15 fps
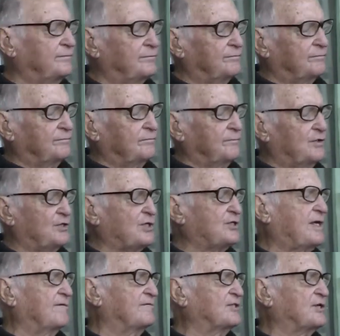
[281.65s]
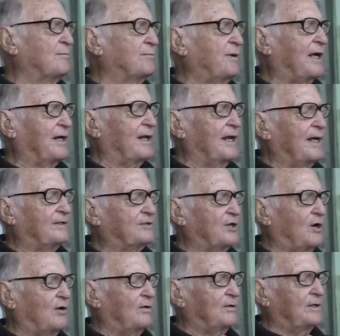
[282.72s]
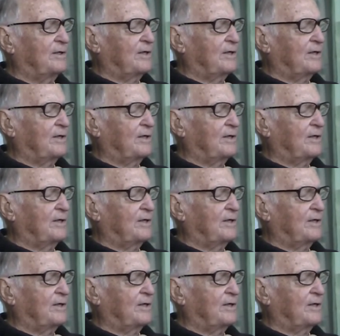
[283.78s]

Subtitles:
You just give it some pedal. That's all.